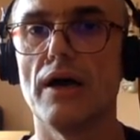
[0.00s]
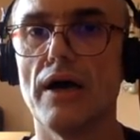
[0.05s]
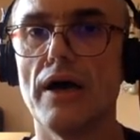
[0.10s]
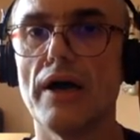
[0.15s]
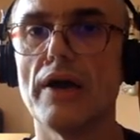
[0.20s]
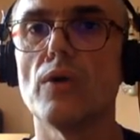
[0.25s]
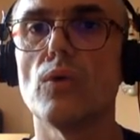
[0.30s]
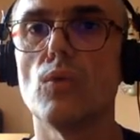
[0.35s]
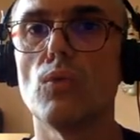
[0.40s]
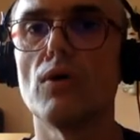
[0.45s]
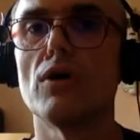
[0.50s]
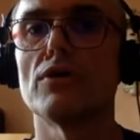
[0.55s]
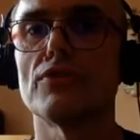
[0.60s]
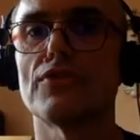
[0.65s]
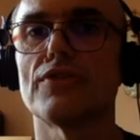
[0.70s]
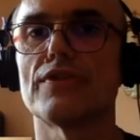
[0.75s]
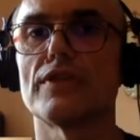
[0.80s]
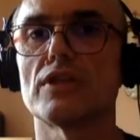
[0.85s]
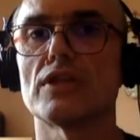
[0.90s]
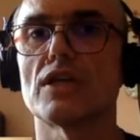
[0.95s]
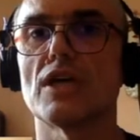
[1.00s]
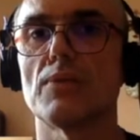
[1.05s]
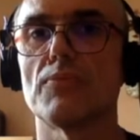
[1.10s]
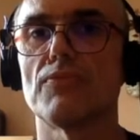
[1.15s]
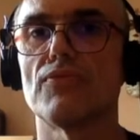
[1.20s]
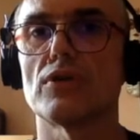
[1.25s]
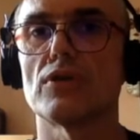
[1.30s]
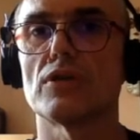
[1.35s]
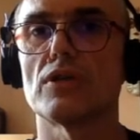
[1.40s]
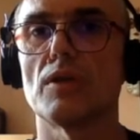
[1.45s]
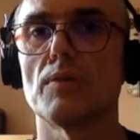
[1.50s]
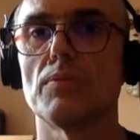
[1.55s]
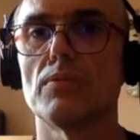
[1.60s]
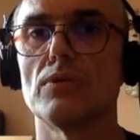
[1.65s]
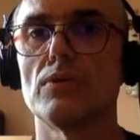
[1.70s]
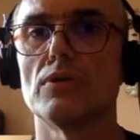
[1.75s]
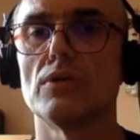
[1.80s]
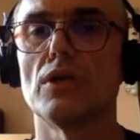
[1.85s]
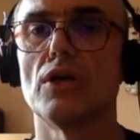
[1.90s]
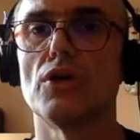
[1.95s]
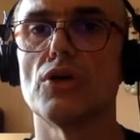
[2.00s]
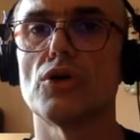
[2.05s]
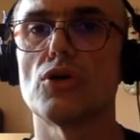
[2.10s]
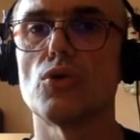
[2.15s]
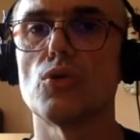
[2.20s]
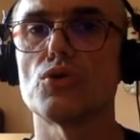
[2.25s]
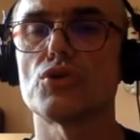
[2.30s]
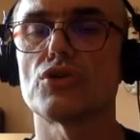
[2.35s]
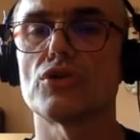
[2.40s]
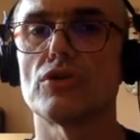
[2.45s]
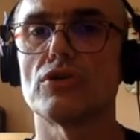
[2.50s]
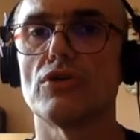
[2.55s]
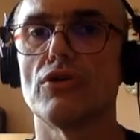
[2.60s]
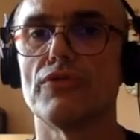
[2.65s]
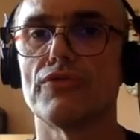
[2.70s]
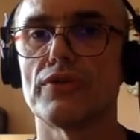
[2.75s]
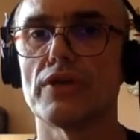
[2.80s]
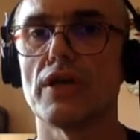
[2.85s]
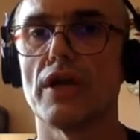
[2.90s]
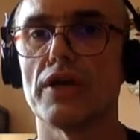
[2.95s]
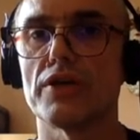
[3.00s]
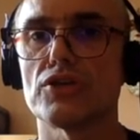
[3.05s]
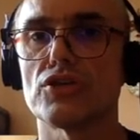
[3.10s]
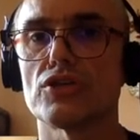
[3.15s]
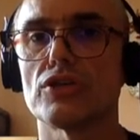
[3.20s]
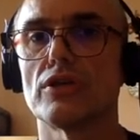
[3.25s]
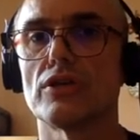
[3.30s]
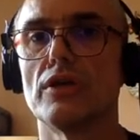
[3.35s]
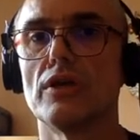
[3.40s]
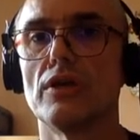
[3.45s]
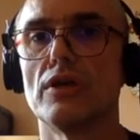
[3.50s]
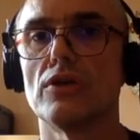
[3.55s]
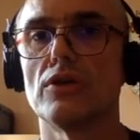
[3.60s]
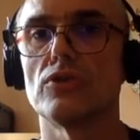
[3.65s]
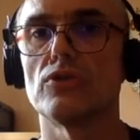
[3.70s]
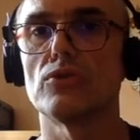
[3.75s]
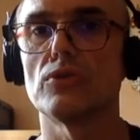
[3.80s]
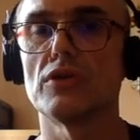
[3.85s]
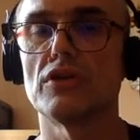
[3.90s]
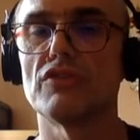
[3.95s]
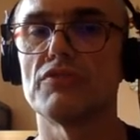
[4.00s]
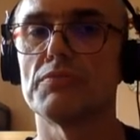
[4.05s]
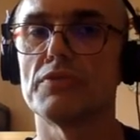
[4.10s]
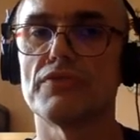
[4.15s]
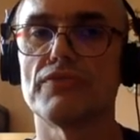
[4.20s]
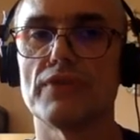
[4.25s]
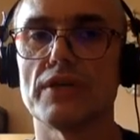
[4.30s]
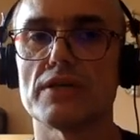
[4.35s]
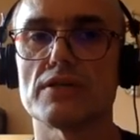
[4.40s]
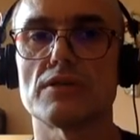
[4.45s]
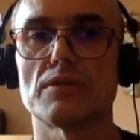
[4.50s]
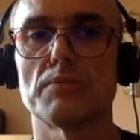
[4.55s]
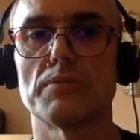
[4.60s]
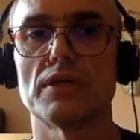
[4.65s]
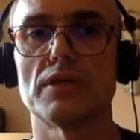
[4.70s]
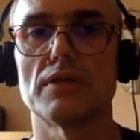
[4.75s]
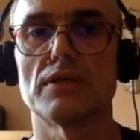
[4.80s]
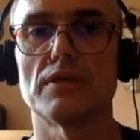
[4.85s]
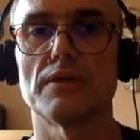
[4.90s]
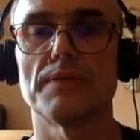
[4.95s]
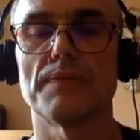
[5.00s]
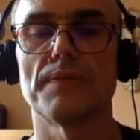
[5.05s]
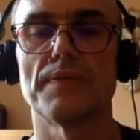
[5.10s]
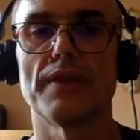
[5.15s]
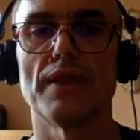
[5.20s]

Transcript: I want that comfortable cushion of cash to give me flexibility.